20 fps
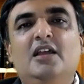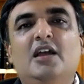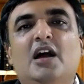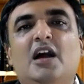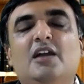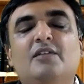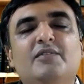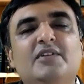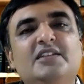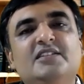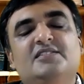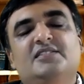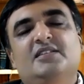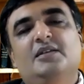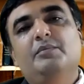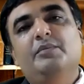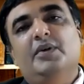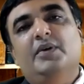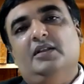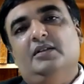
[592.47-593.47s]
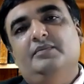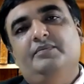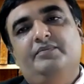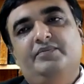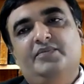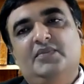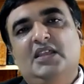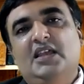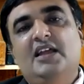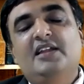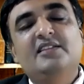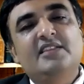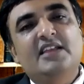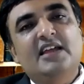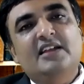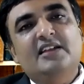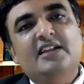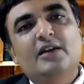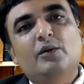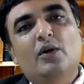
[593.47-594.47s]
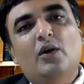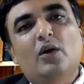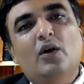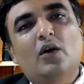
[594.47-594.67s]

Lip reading: are very simple and that have